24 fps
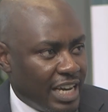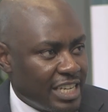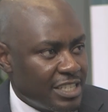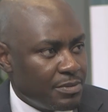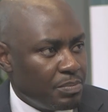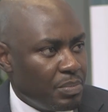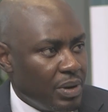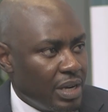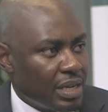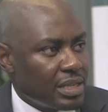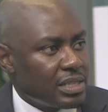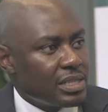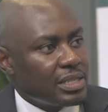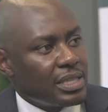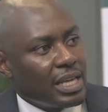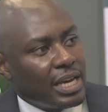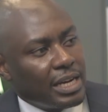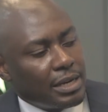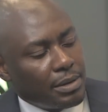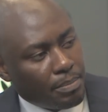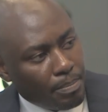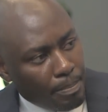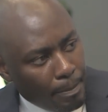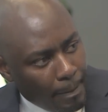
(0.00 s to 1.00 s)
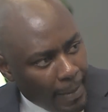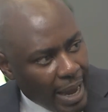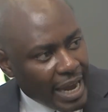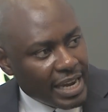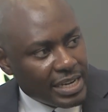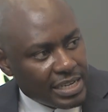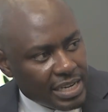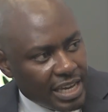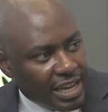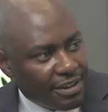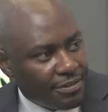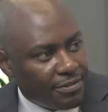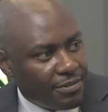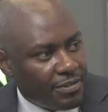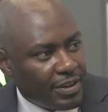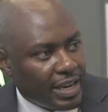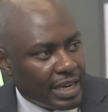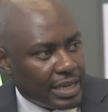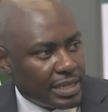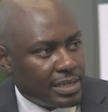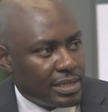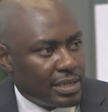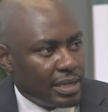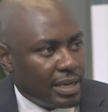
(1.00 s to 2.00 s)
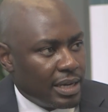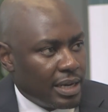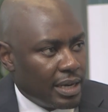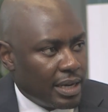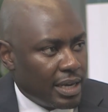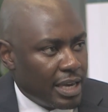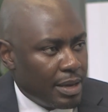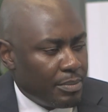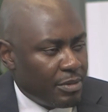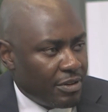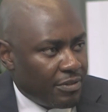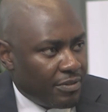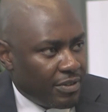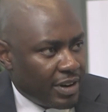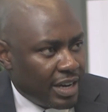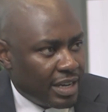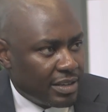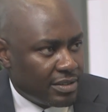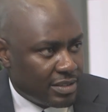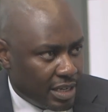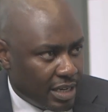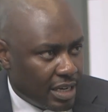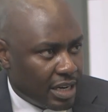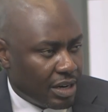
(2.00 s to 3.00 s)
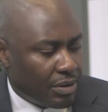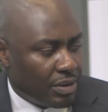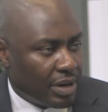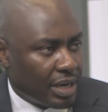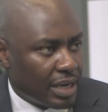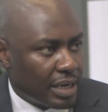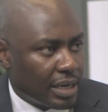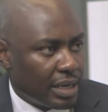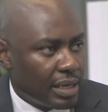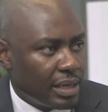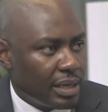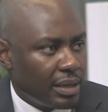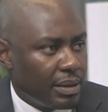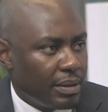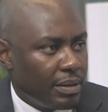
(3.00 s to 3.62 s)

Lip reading: aspects that might affect MFIs indirectly.